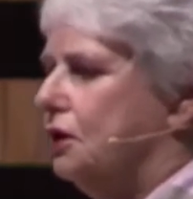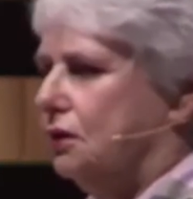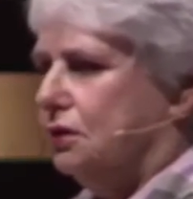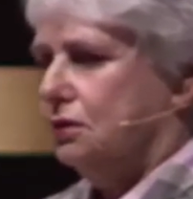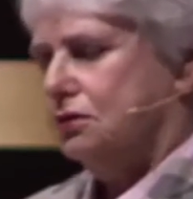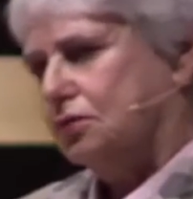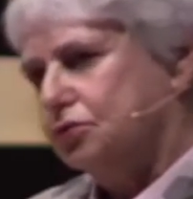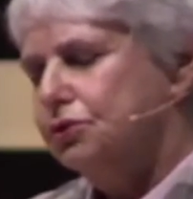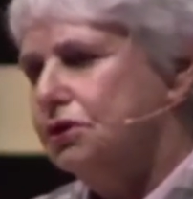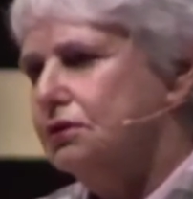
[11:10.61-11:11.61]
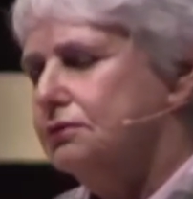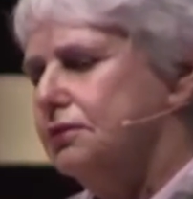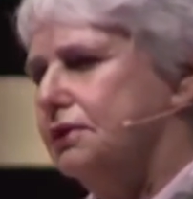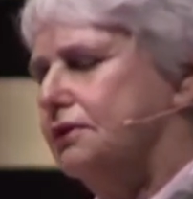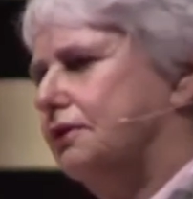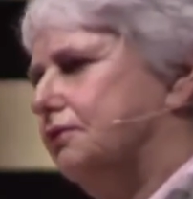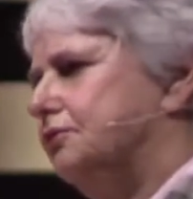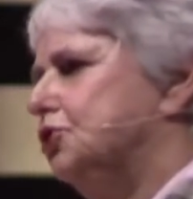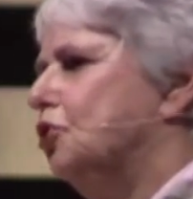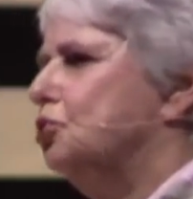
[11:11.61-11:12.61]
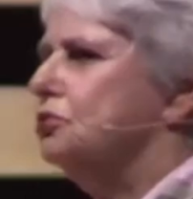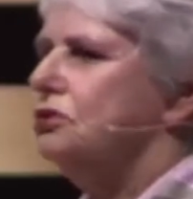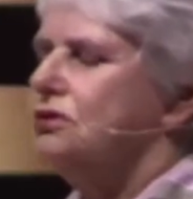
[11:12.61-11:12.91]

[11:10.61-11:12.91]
Aruna, you know,